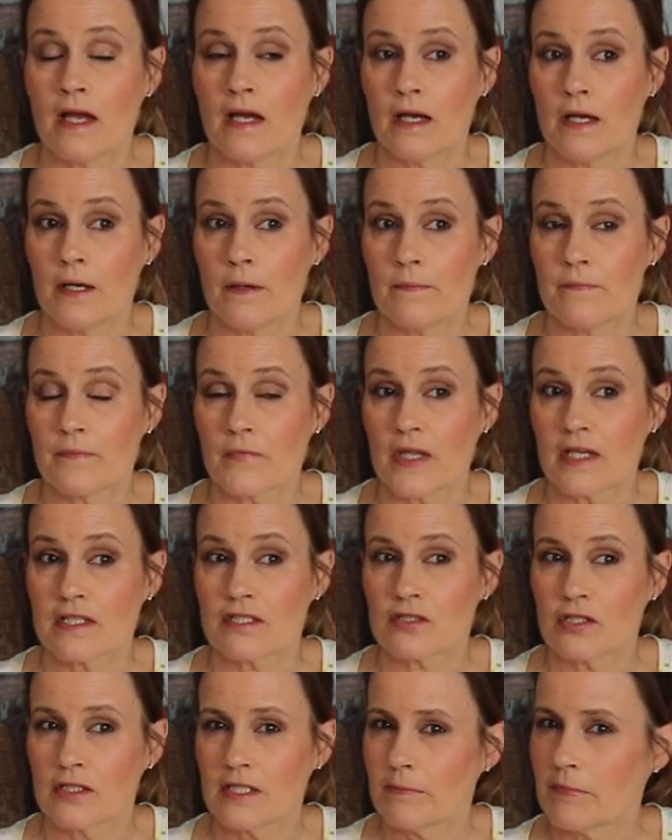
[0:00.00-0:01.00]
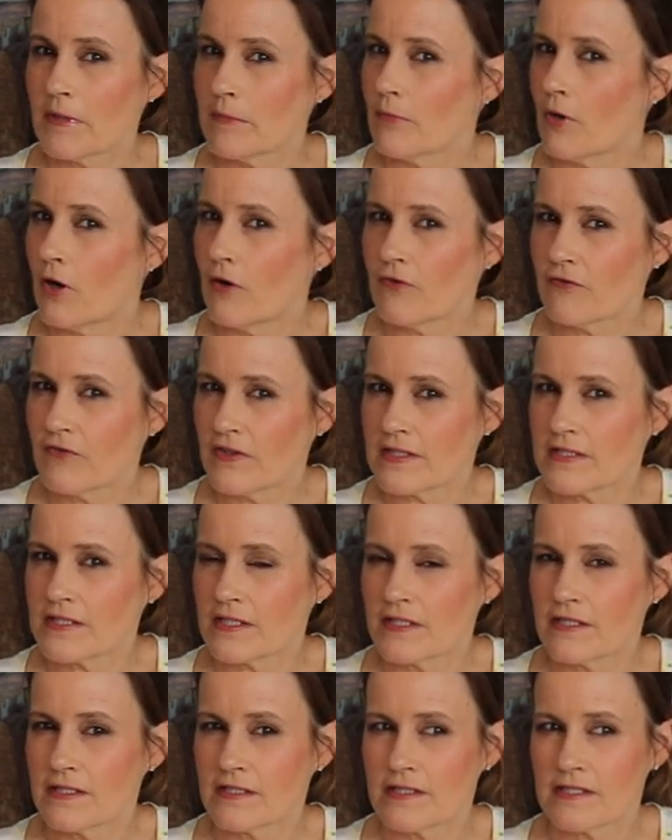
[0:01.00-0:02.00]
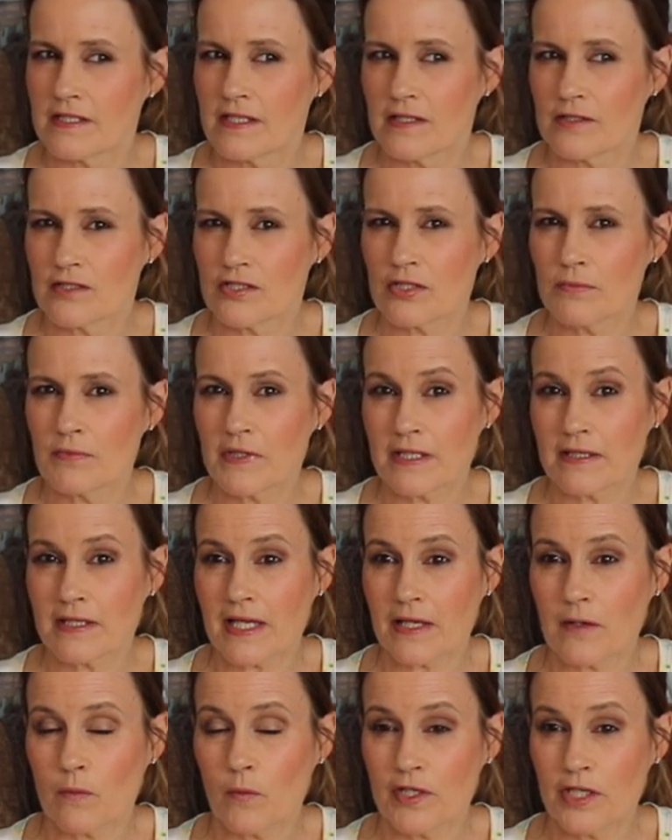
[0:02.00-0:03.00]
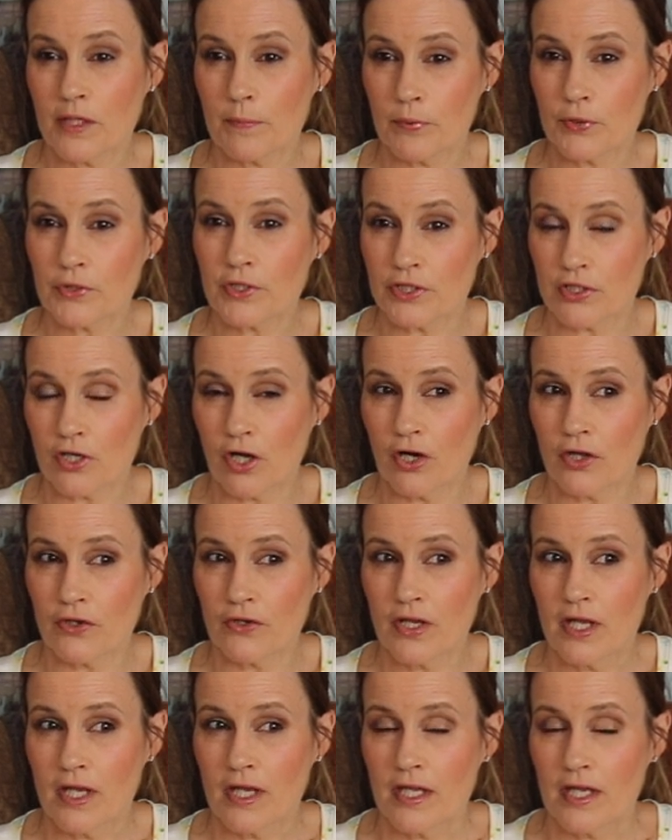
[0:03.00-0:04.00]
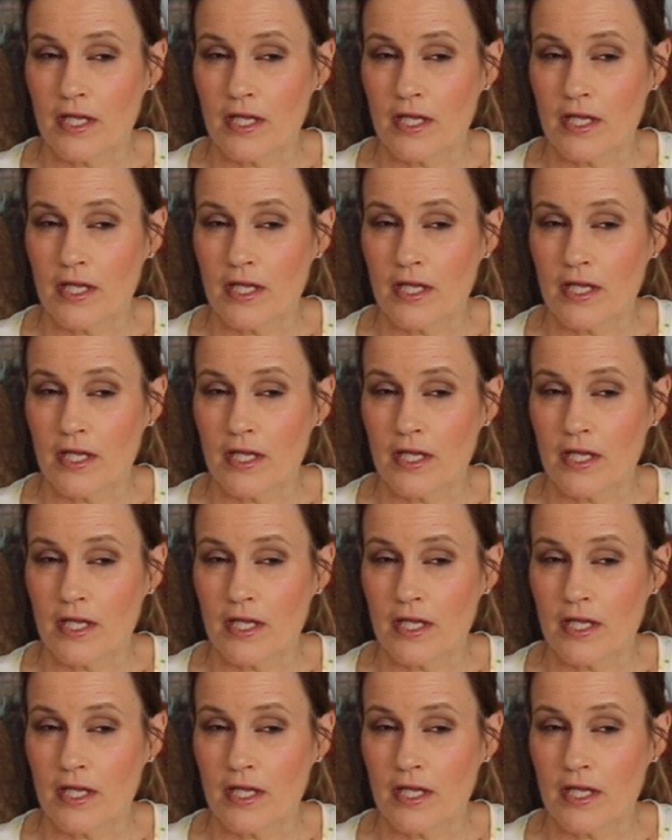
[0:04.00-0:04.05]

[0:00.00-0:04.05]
So a little bit more fitted, something that when you put it on,